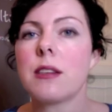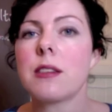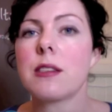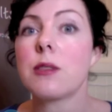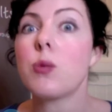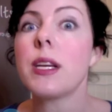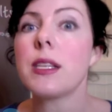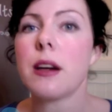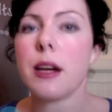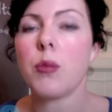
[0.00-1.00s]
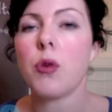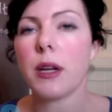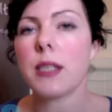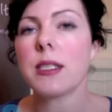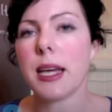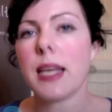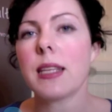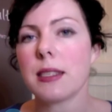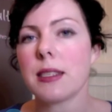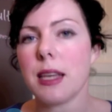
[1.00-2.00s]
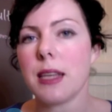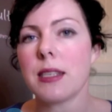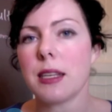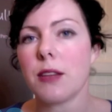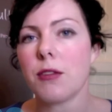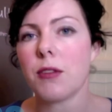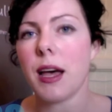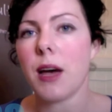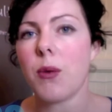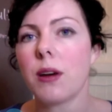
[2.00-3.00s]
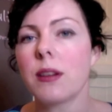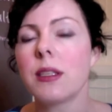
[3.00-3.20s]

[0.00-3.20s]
a sweeter and more intense scent in the flower.